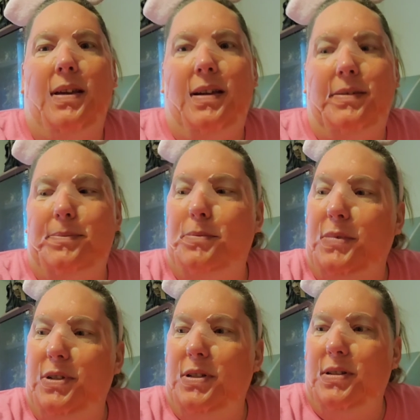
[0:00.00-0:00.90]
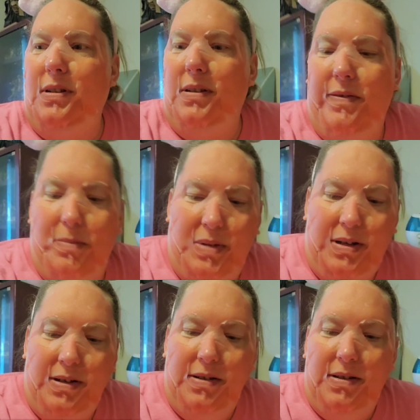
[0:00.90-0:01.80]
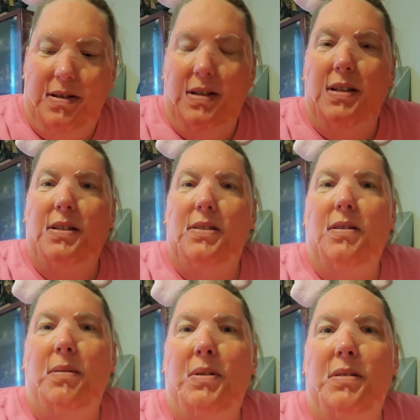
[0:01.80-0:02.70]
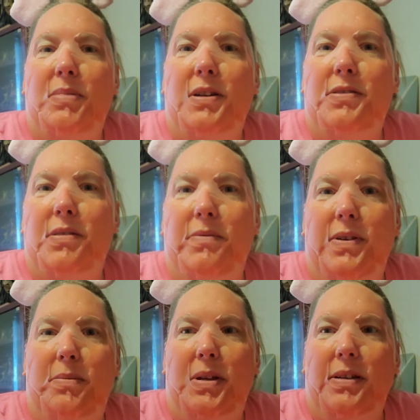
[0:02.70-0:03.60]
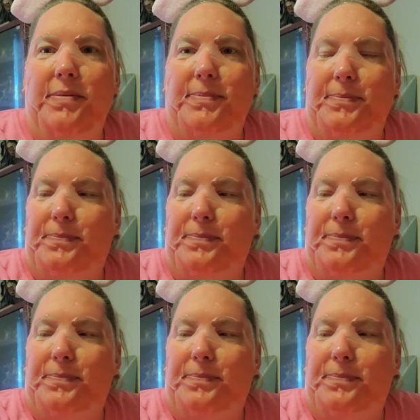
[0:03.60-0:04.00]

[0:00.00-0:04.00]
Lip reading: yeah, we're just going to leave him there. So I'm in the bedroom filming.